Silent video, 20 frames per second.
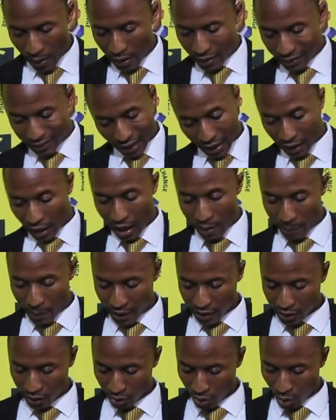State
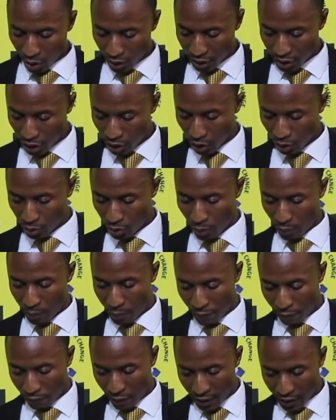companies continue to
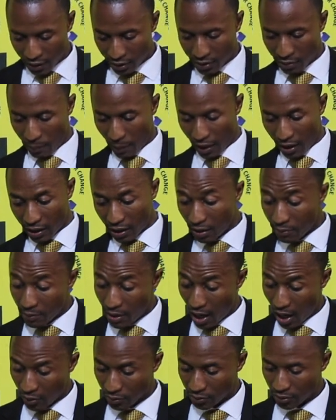be fleeced by
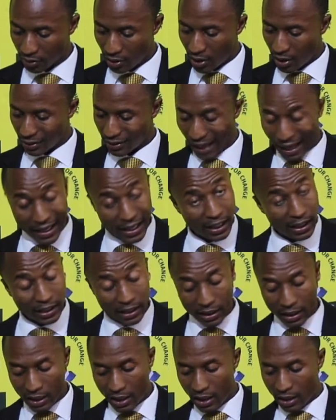criminals
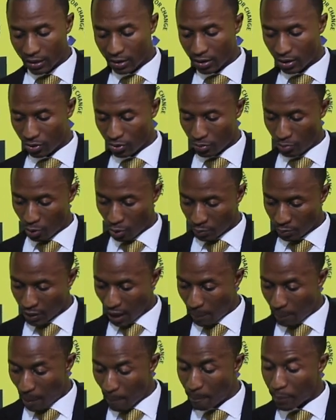directly linked to the
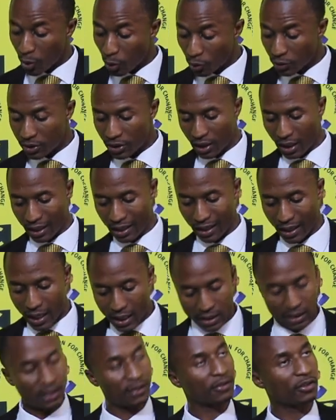Mudapa building and
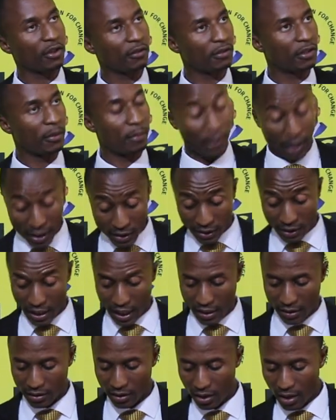relatives of the
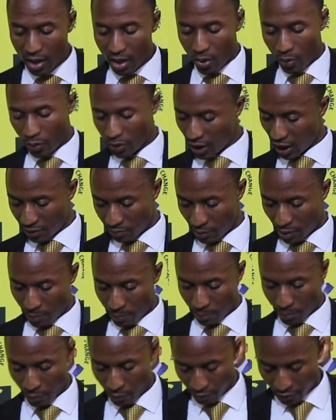president, which has been
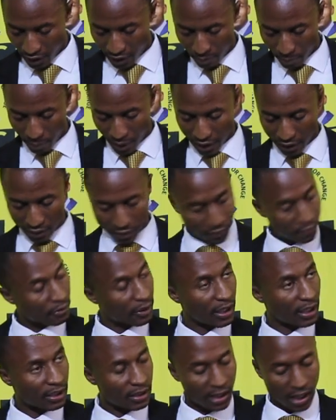proven by
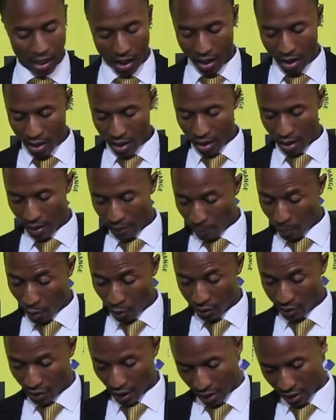different
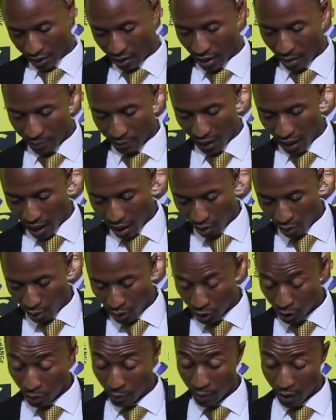reports and some that are
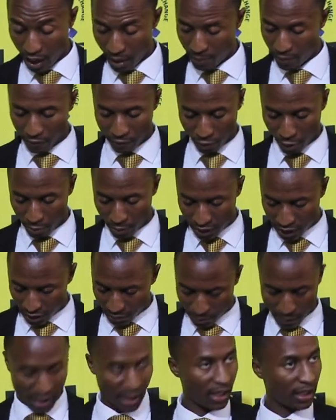going to be coming from
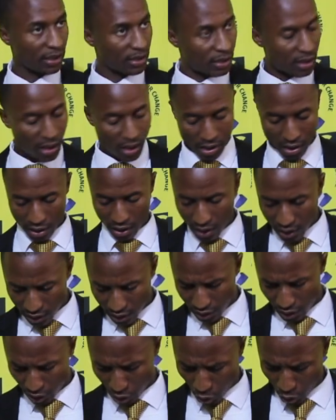independent
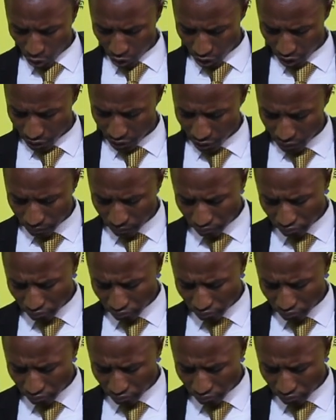institutions.